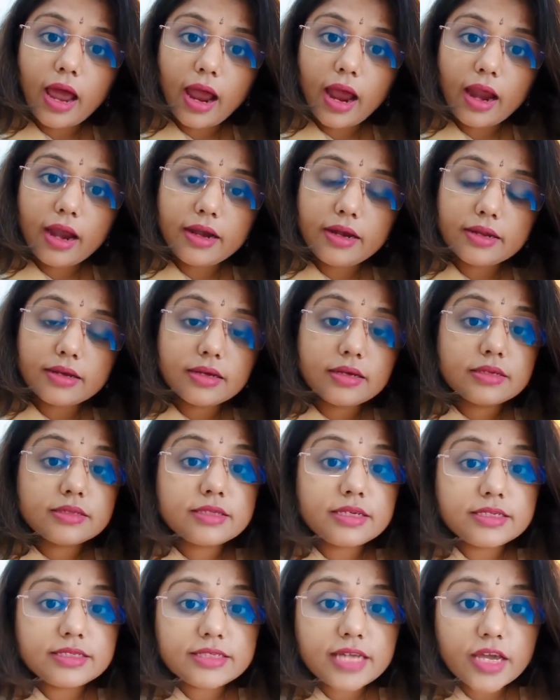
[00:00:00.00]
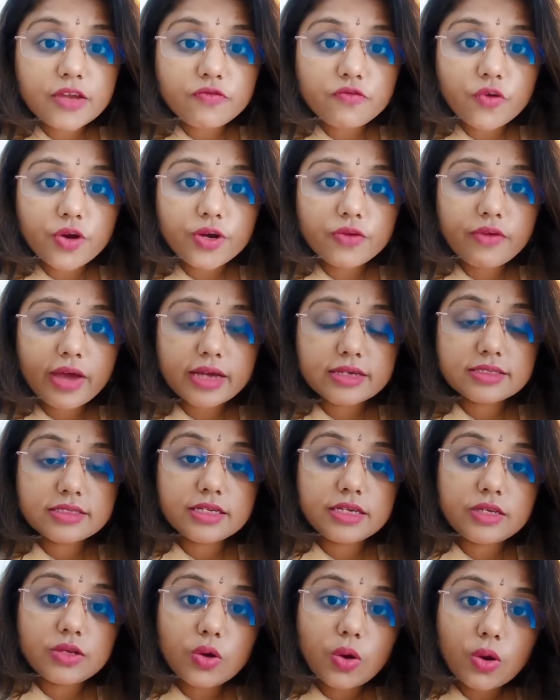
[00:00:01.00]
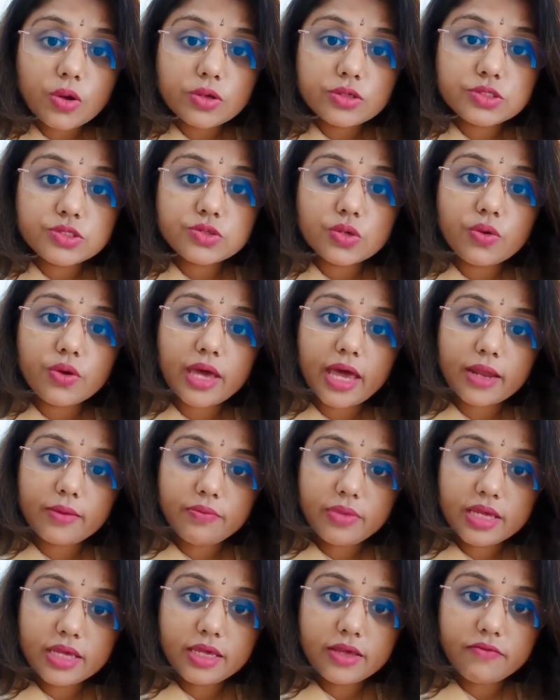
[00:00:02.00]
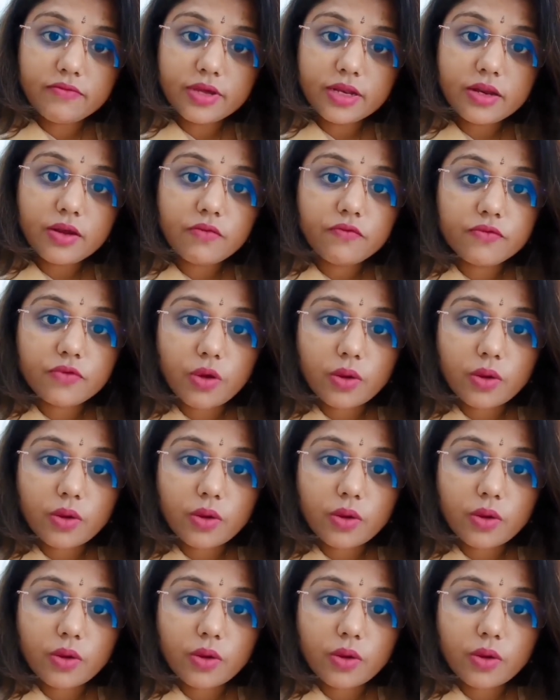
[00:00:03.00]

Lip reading: and the typhoid vaccine also can be given